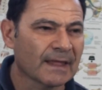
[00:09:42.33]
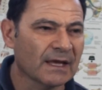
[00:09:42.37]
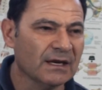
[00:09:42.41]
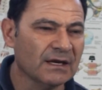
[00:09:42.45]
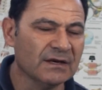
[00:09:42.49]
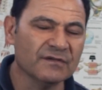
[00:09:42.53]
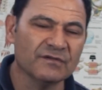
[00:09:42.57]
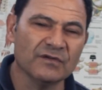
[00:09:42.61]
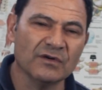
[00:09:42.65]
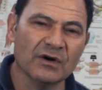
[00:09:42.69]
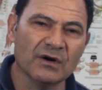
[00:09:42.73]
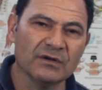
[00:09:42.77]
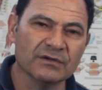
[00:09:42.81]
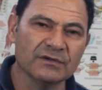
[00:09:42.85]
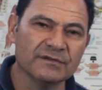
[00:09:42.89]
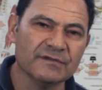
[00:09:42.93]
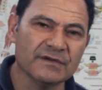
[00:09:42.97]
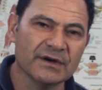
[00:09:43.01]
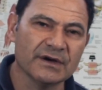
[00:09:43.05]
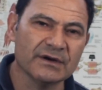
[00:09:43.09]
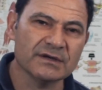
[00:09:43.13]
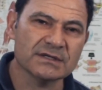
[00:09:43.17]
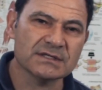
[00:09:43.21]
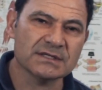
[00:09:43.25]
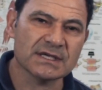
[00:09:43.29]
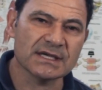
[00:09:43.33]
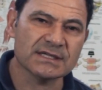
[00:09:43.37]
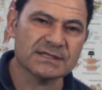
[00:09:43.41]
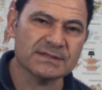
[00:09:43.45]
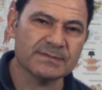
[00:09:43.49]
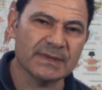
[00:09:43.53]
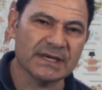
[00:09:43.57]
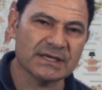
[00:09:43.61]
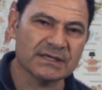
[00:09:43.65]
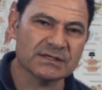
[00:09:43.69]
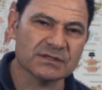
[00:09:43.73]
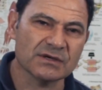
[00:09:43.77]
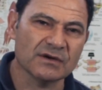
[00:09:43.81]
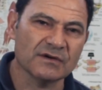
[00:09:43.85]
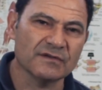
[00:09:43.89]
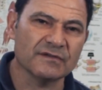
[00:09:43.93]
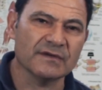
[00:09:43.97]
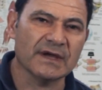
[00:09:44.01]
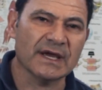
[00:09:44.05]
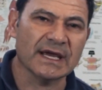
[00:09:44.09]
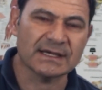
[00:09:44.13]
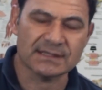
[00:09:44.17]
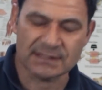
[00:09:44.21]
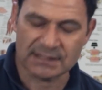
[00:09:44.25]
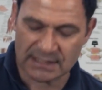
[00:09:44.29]
involved in various aspects of
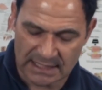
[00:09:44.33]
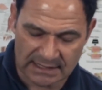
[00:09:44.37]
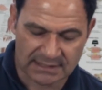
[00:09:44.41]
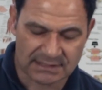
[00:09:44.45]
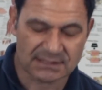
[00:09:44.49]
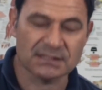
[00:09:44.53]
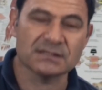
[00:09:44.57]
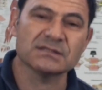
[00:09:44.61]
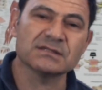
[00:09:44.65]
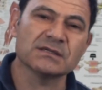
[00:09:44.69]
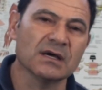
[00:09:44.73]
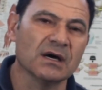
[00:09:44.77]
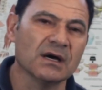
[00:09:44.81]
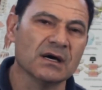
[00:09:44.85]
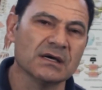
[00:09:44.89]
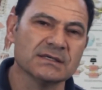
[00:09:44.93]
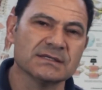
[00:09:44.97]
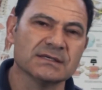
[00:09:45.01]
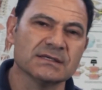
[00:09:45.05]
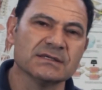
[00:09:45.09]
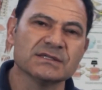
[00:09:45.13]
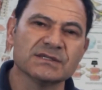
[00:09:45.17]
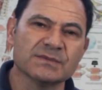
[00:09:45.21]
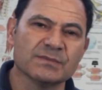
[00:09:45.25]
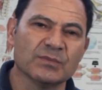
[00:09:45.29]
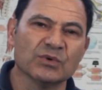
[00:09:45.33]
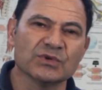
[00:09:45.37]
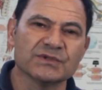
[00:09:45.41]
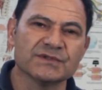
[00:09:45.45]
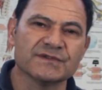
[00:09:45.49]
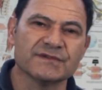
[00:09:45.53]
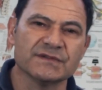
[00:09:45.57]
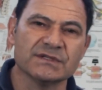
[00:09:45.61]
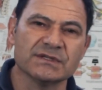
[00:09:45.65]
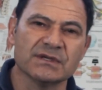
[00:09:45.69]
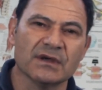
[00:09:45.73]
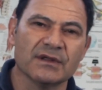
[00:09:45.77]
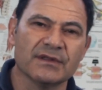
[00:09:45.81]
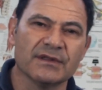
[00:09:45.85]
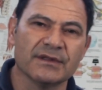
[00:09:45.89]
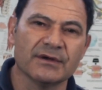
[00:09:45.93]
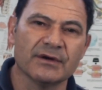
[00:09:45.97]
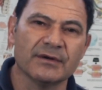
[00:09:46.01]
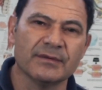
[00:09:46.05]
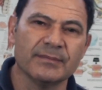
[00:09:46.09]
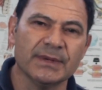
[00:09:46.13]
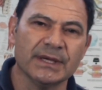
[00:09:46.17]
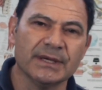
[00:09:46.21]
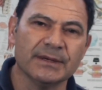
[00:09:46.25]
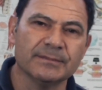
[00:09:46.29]
exercise and sports
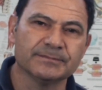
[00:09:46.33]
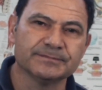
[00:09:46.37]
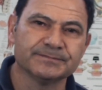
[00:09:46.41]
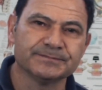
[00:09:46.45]
physiotherapy.